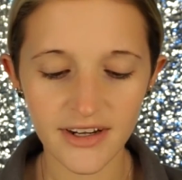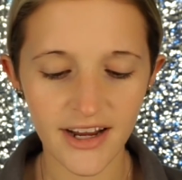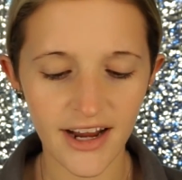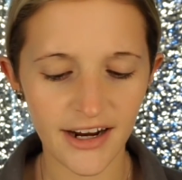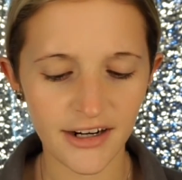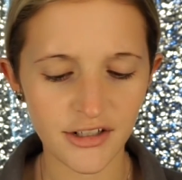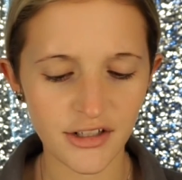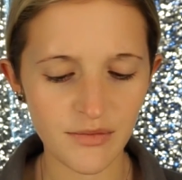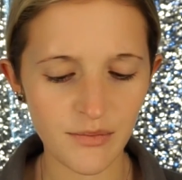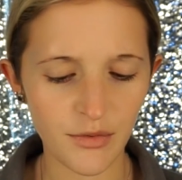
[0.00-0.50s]

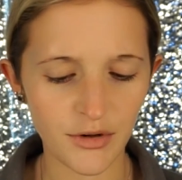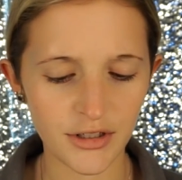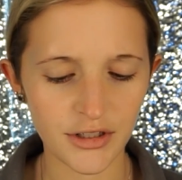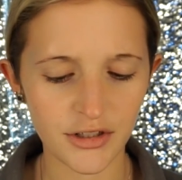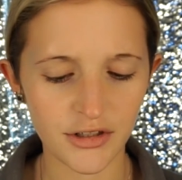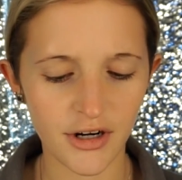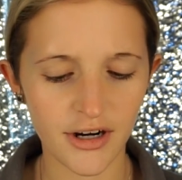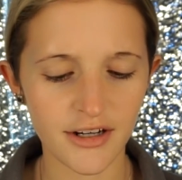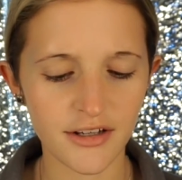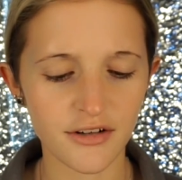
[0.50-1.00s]
Action
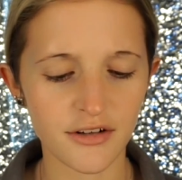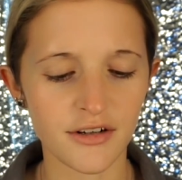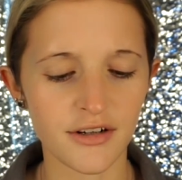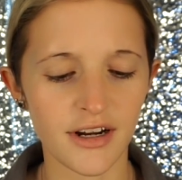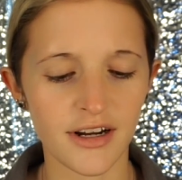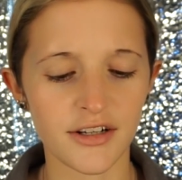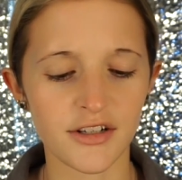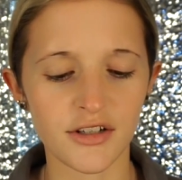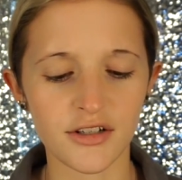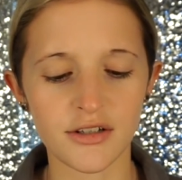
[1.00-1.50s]
Moisturizer, and
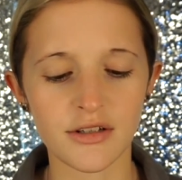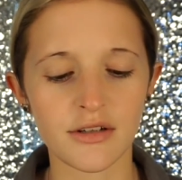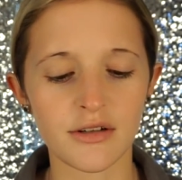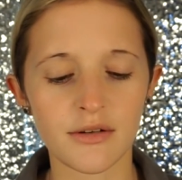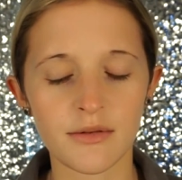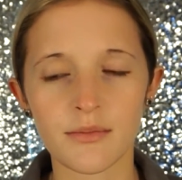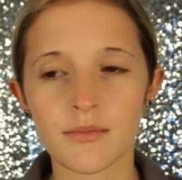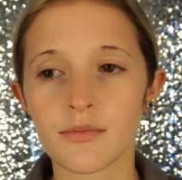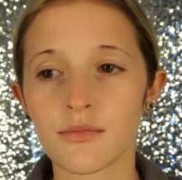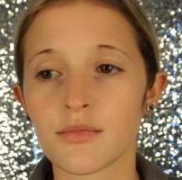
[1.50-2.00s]
I just
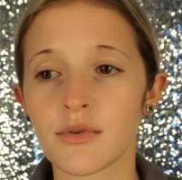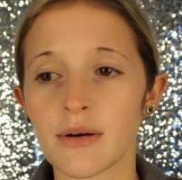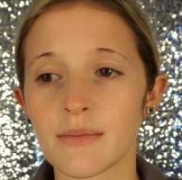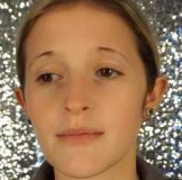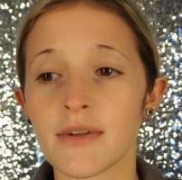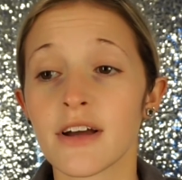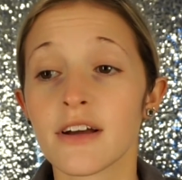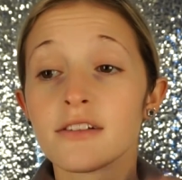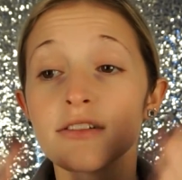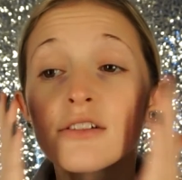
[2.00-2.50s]
rub
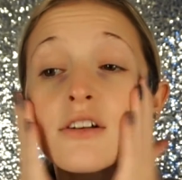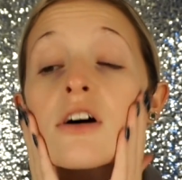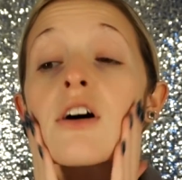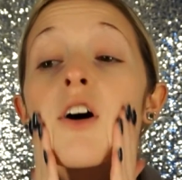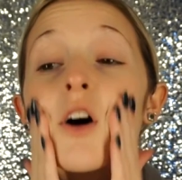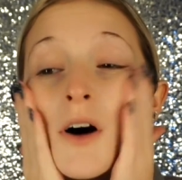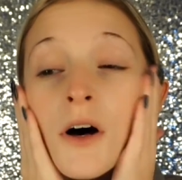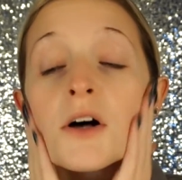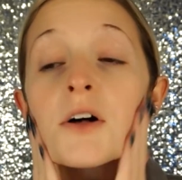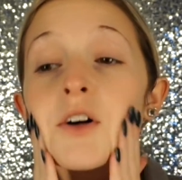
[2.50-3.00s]
this
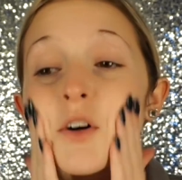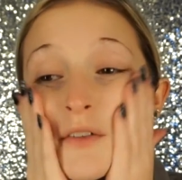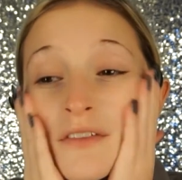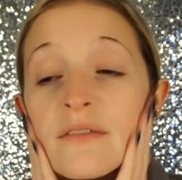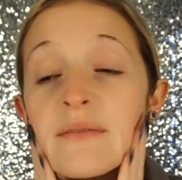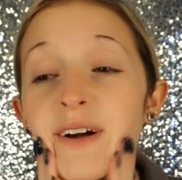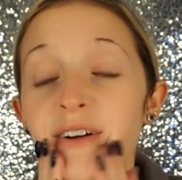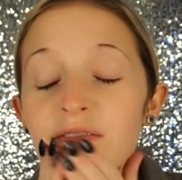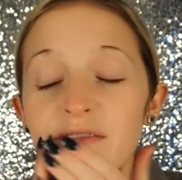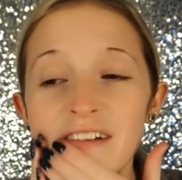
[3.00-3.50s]
all over
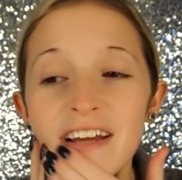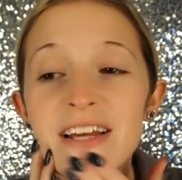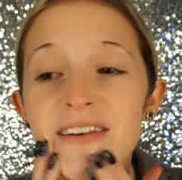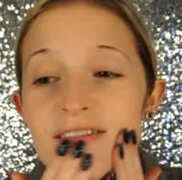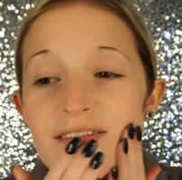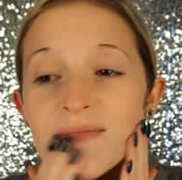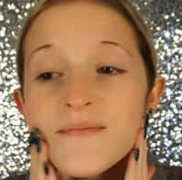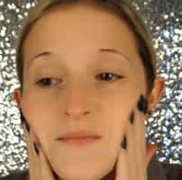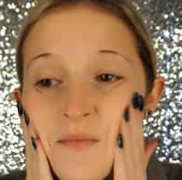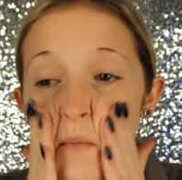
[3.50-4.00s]
my face.